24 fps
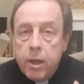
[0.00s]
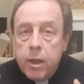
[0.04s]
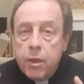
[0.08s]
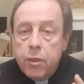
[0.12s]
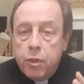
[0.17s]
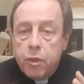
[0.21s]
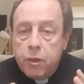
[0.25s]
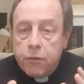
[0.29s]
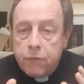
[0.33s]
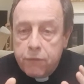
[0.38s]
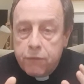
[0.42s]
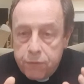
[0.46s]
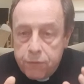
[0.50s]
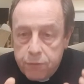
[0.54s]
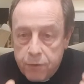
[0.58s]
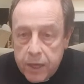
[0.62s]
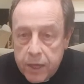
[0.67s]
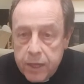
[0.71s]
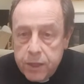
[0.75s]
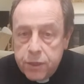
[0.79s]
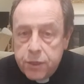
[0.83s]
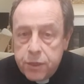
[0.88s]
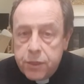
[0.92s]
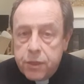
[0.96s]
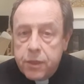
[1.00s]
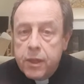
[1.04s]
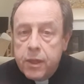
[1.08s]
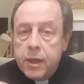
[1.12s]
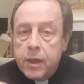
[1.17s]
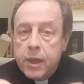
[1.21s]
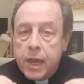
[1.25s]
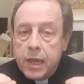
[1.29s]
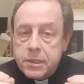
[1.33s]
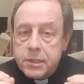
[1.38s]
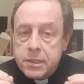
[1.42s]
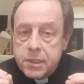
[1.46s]
the faith
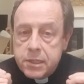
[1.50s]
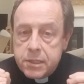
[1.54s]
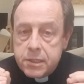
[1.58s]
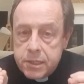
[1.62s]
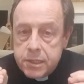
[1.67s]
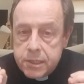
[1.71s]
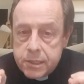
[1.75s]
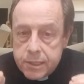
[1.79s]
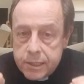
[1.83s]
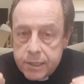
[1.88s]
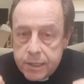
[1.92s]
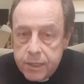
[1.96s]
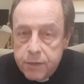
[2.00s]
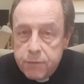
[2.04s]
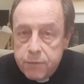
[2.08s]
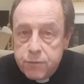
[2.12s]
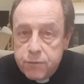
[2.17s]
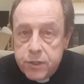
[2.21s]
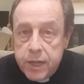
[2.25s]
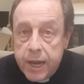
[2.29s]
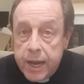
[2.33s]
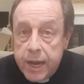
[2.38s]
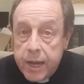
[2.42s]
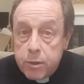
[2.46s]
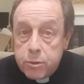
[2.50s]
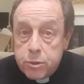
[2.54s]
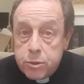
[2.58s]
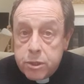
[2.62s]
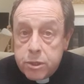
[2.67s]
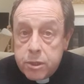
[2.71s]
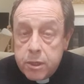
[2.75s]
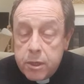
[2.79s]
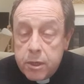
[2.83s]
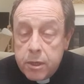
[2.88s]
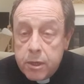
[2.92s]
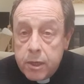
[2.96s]
as it is lived out
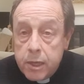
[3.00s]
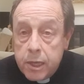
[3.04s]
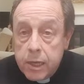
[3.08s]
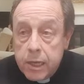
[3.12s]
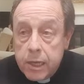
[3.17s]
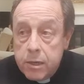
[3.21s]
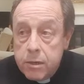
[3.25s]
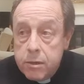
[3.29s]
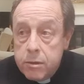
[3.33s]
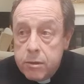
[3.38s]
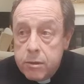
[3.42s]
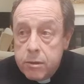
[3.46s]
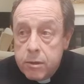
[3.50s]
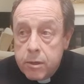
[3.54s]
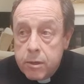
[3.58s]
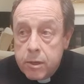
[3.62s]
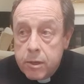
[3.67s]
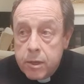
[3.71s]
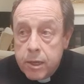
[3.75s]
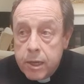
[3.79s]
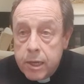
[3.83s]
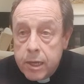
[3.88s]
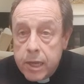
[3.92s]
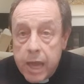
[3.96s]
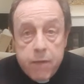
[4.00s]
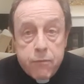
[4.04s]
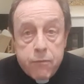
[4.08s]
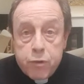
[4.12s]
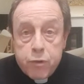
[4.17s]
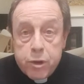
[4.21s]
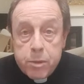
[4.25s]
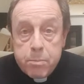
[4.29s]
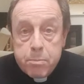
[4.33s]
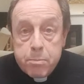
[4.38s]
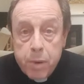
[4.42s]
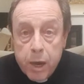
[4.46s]
in
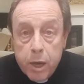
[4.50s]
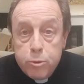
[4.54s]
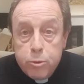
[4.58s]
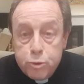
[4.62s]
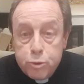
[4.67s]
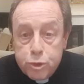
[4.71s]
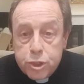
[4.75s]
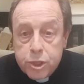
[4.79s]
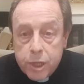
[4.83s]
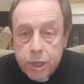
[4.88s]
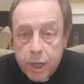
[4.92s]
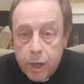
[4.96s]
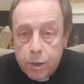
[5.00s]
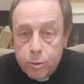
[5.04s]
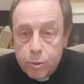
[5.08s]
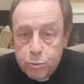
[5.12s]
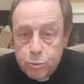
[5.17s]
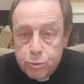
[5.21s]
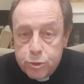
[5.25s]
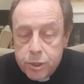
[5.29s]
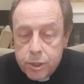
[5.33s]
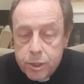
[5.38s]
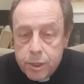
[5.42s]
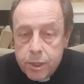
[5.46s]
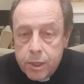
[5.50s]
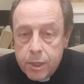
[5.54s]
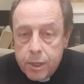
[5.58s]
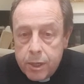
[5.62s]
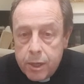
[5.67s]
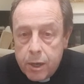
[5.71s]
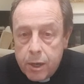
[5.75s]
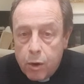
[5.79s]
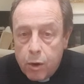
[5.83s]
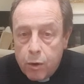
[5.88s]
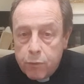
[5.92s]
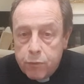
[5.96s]
every postcode
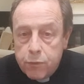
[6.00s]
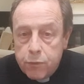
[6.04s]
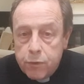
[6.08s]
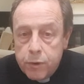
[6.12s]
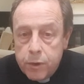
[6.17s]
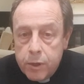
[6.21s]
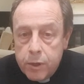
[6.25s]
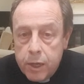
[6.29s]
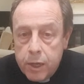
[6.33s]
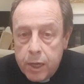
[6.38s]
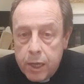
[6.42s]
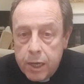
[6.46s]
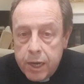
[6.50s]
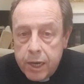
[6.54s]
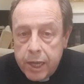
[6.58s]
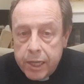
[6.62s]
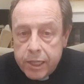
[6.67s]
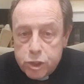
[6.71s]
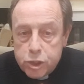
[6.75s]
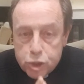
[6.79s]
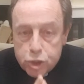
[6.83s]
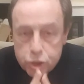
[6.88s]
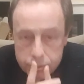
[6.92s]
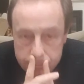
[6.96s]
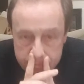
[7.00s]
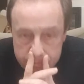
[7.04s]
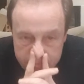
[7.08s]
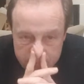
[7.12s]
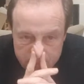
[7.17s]
of a nation.